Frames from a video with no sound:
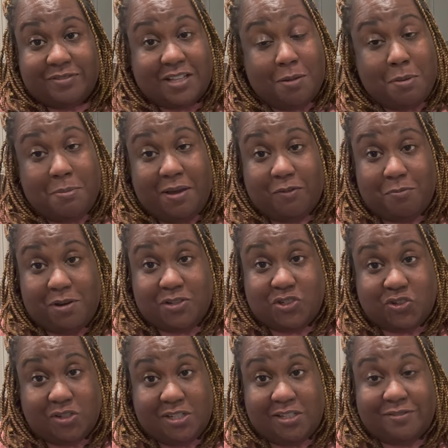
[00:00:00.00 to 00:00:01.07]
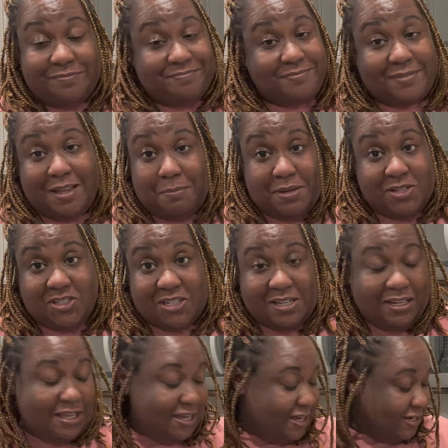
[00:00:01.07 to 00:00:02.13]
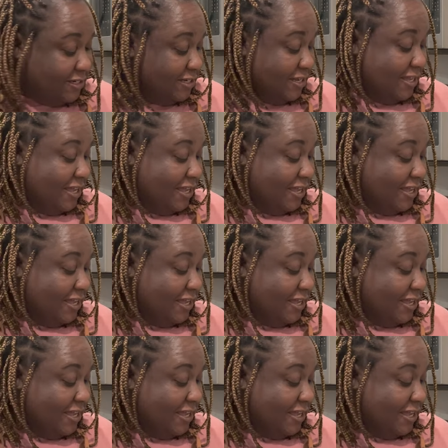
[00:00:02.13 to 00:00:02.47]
coming back from Australia, I've been jet lagged.